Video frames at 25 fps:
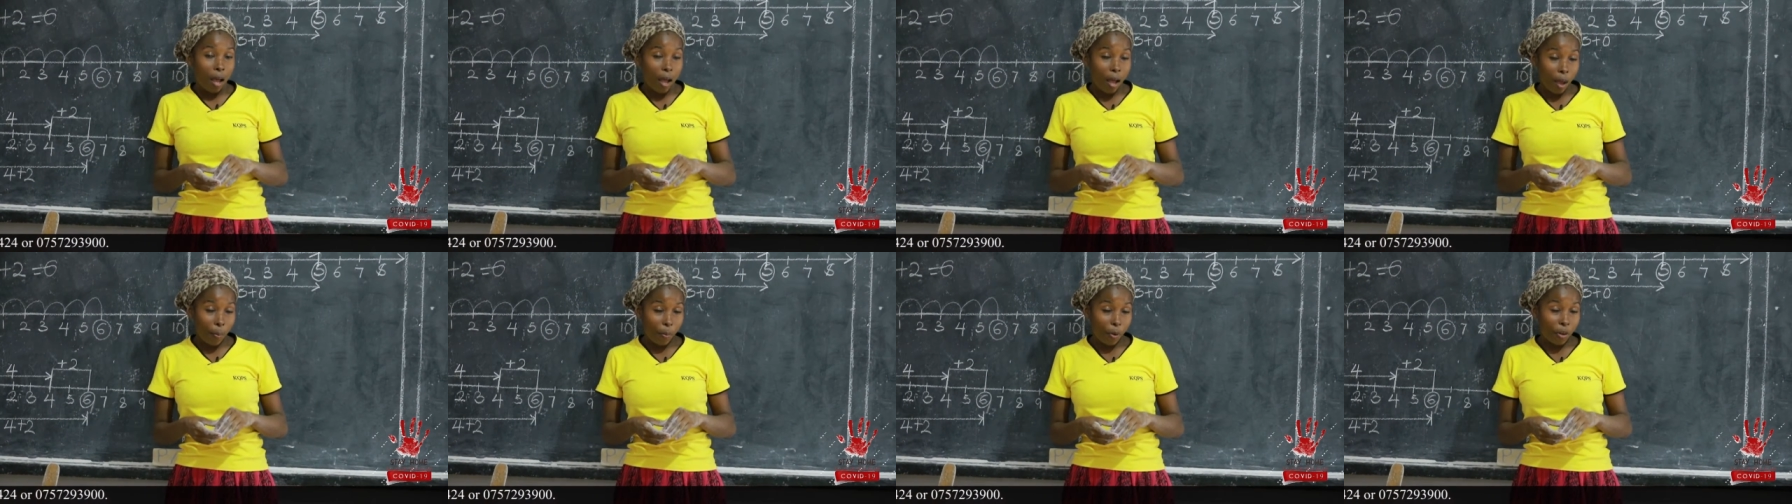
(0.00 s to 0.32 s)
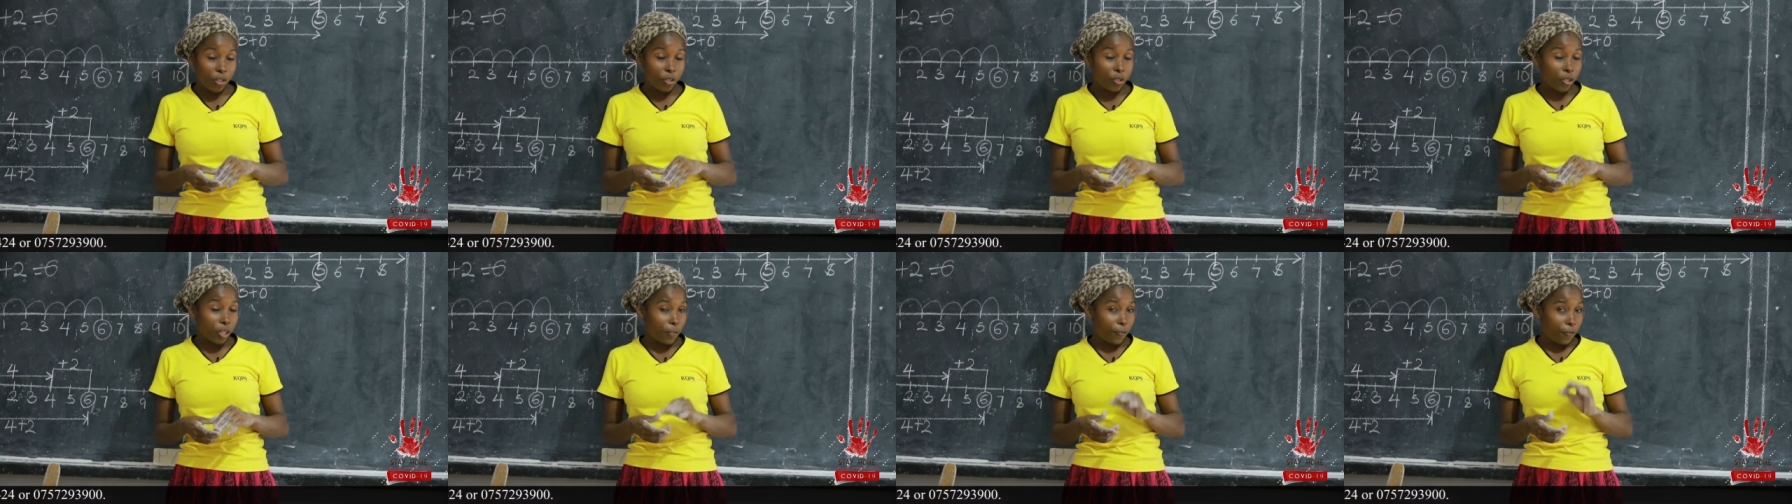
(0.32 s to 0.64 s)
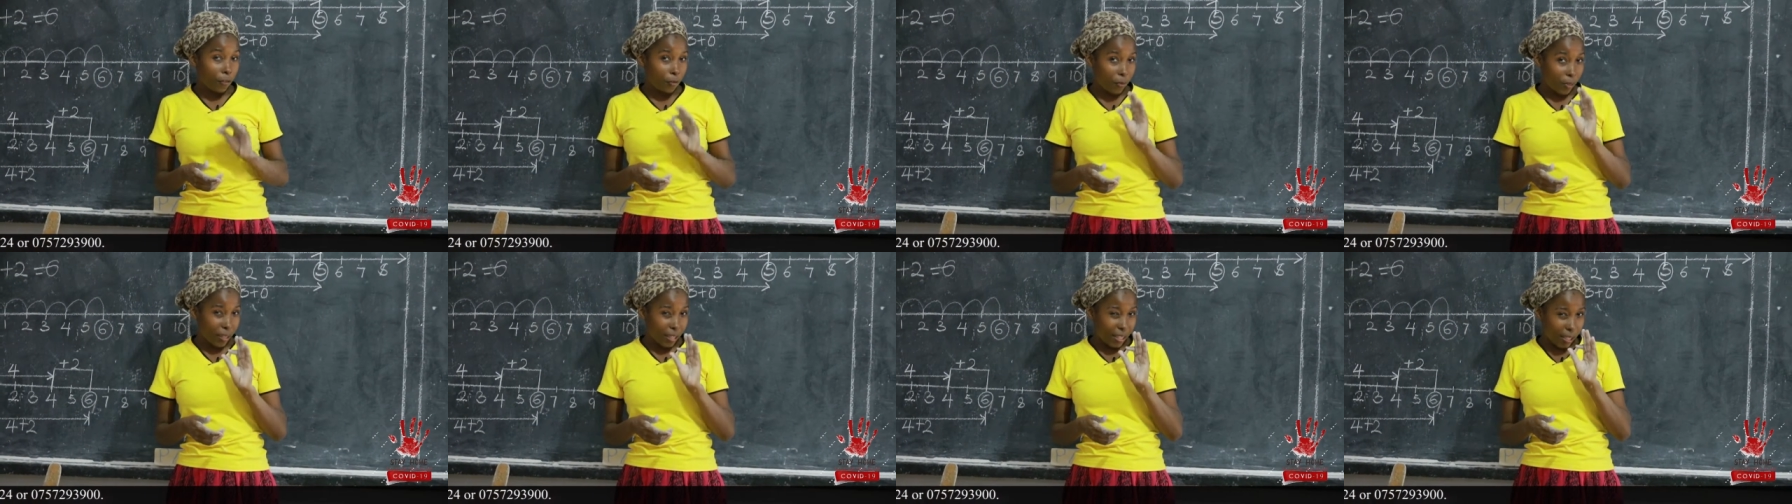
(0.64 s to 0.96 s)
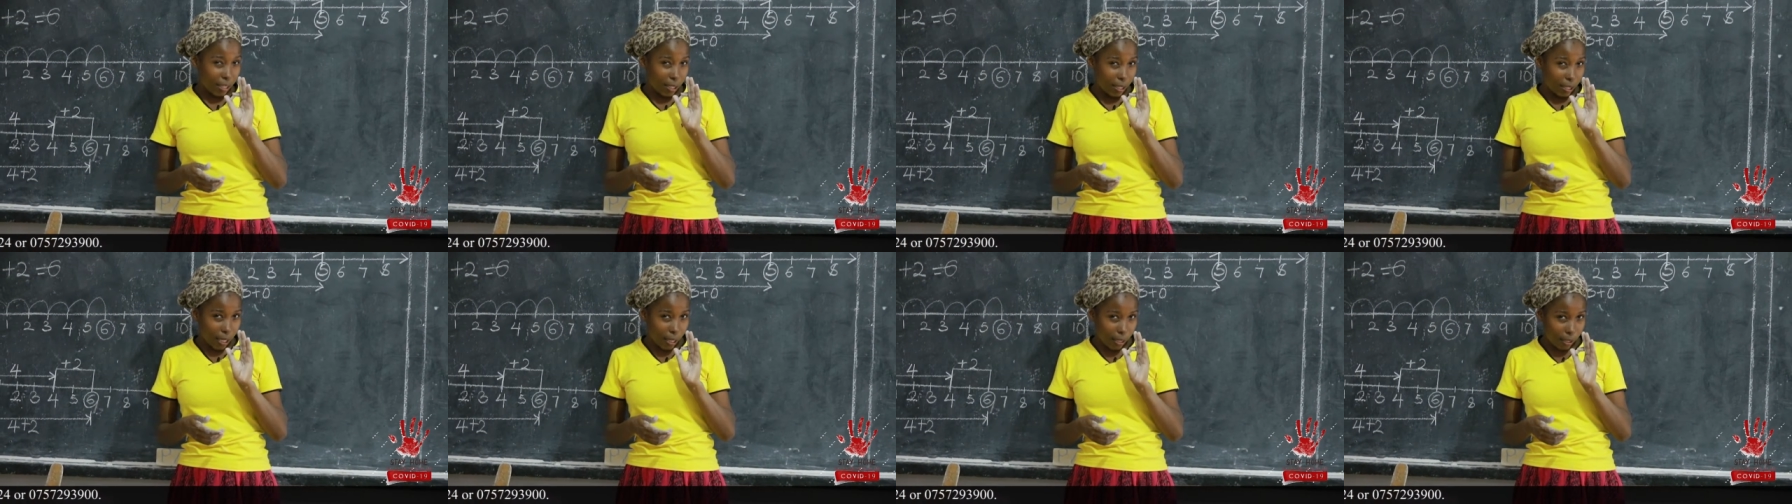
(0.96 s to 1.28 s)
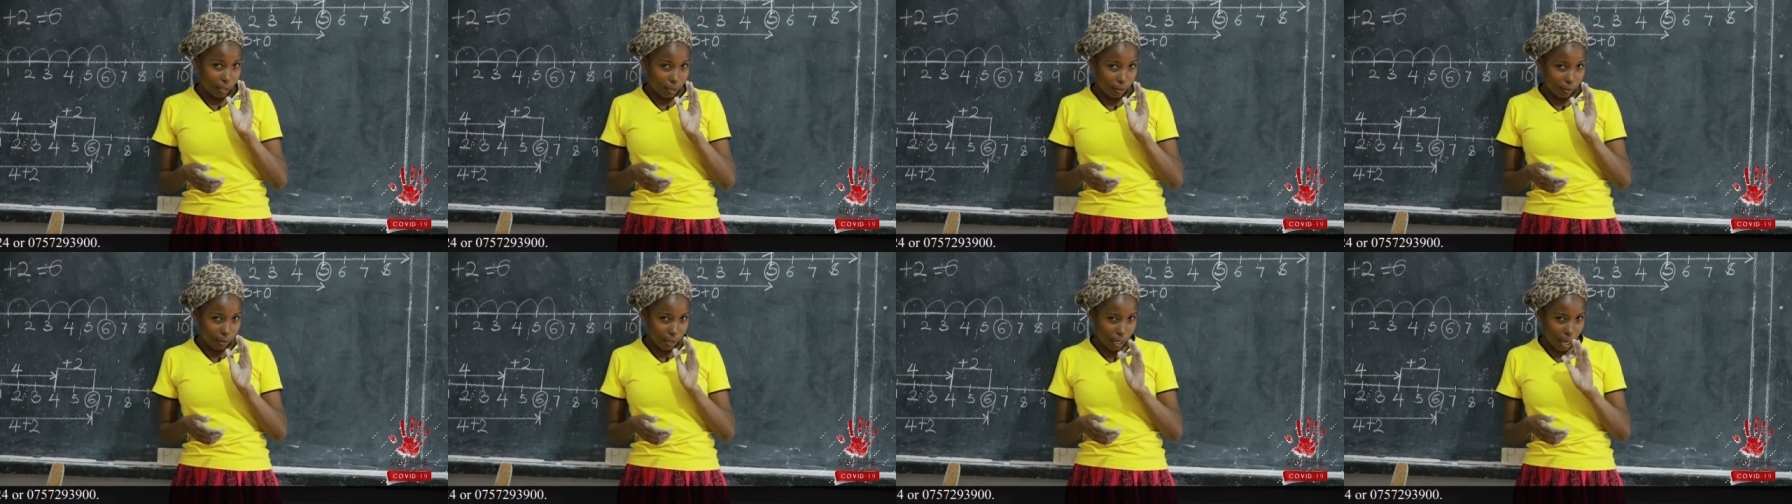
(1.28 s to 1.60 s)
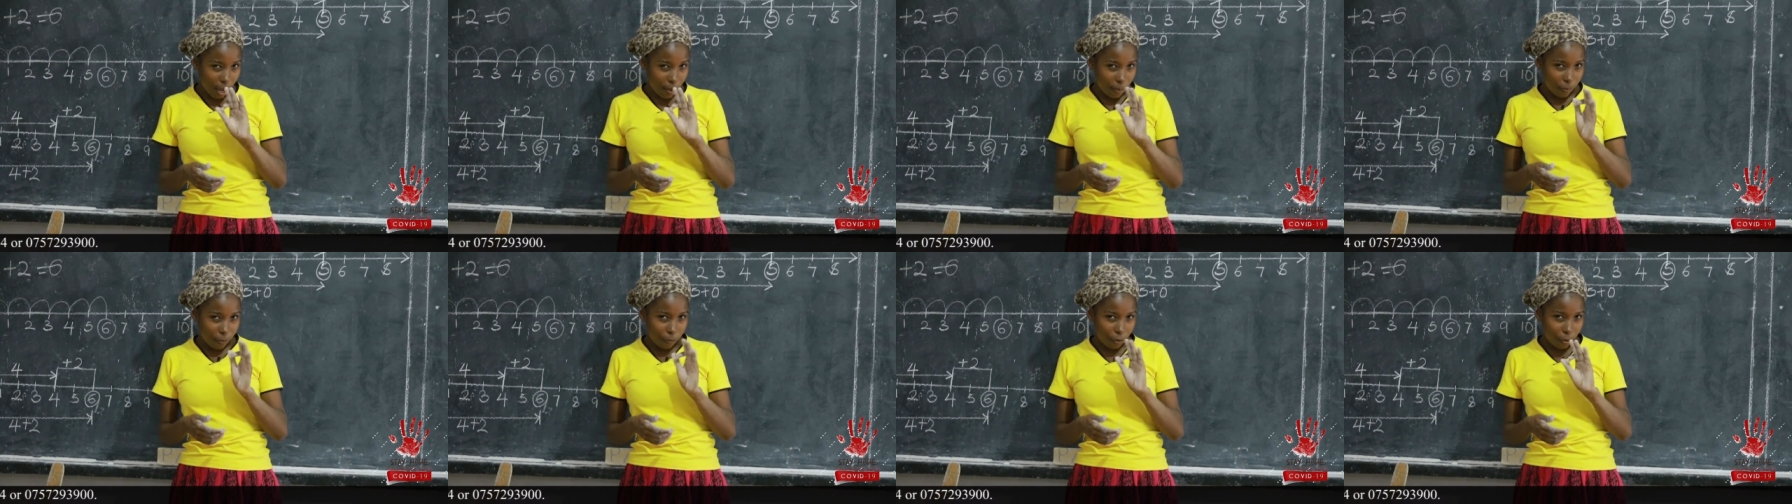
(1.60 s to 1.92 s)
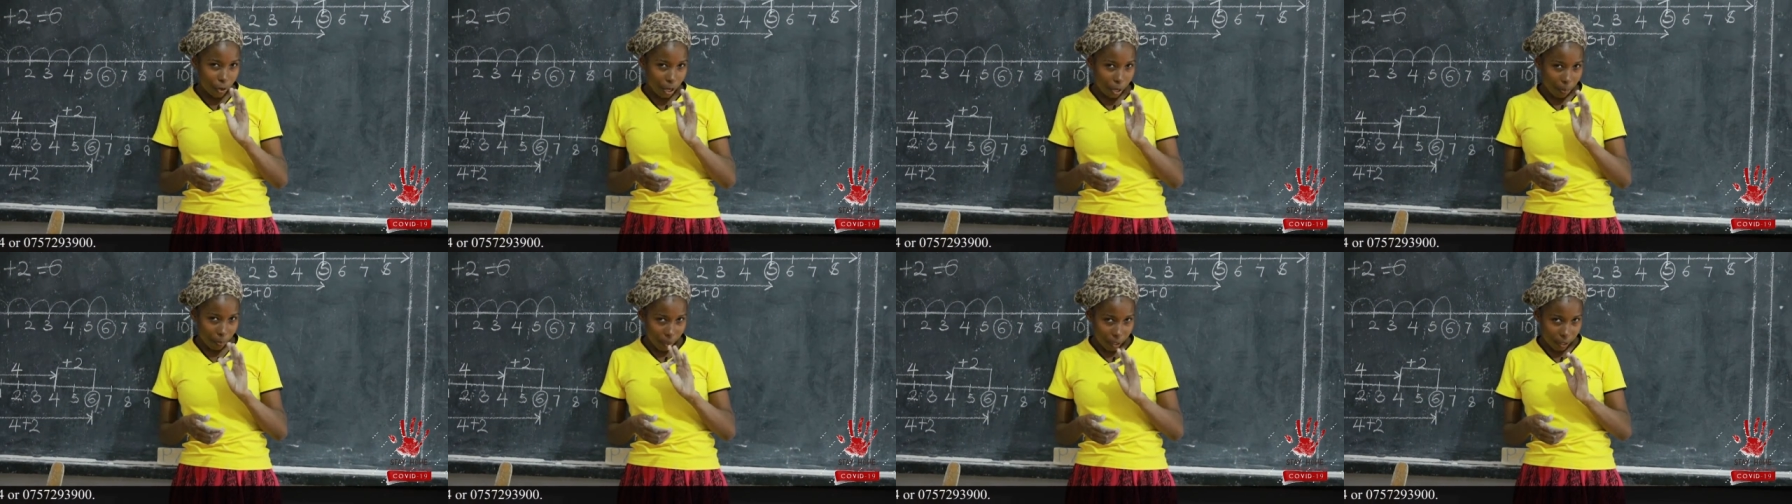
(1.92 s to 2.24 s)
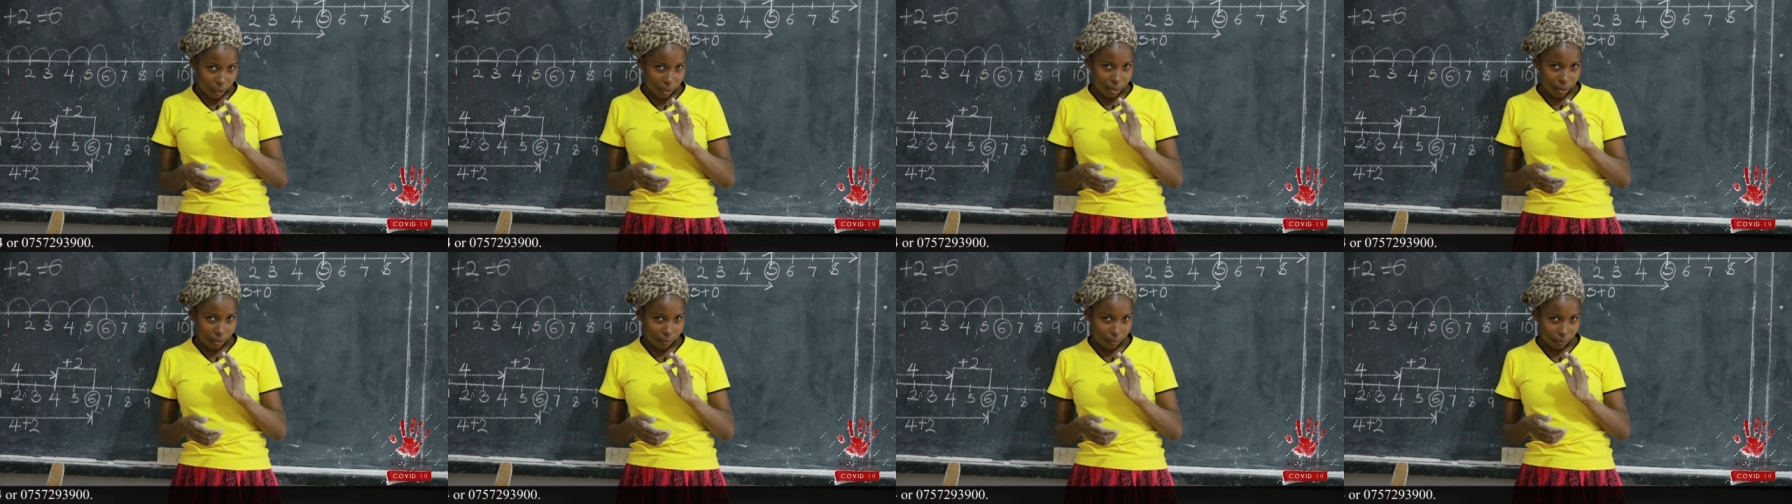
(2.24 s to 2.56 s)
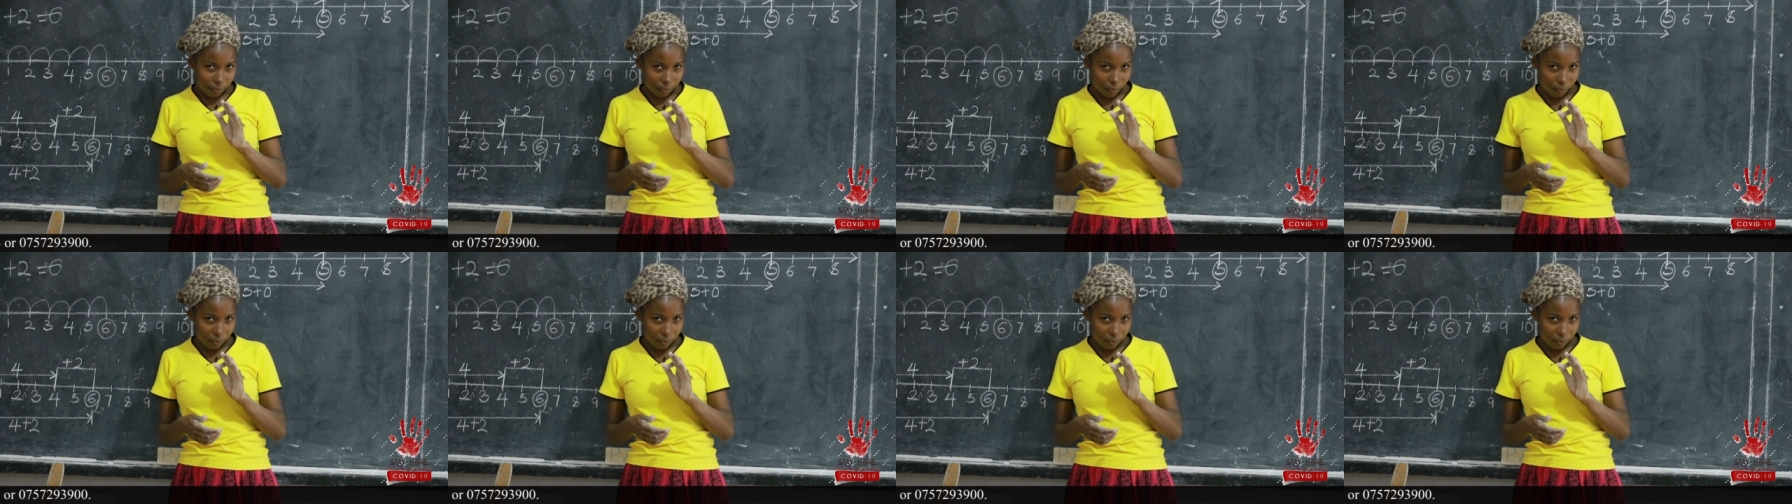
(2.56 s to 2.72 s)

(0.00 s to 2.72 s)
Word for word: I'm going to leave you with some few numbers.